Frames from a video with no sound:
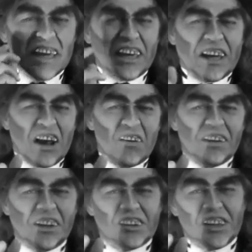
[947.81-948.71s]
You know,
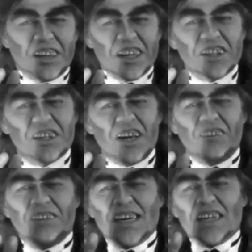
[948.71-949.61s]
in the tradition
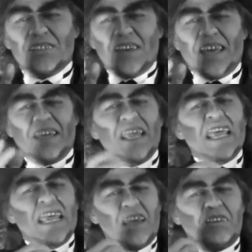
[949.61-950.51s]
of Dick Smith,
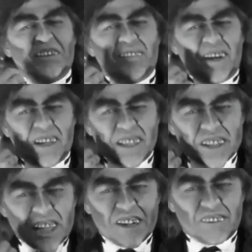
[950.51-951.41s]
he was very
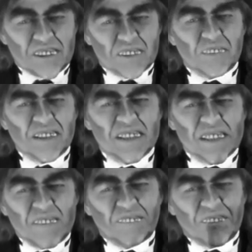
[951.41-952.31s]
generous with his
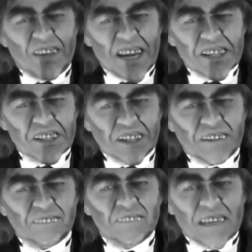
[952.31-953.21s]
information.
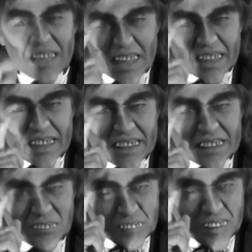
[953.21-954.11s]

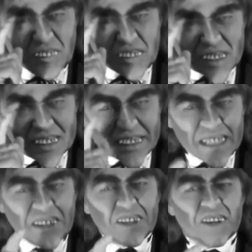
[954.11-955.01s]
We will
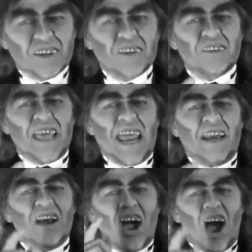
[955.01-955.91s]
continue to do that
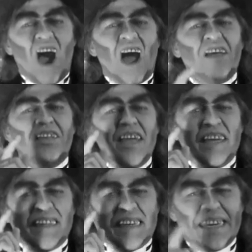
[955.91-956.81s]
on
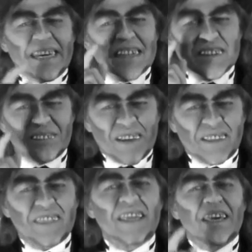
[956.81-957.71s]
the Dick
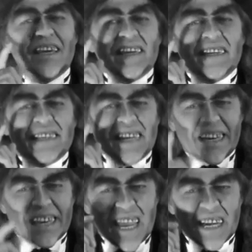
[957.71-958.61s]
Smith
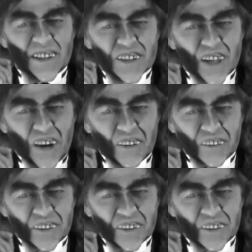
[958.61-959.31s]
dedicated show.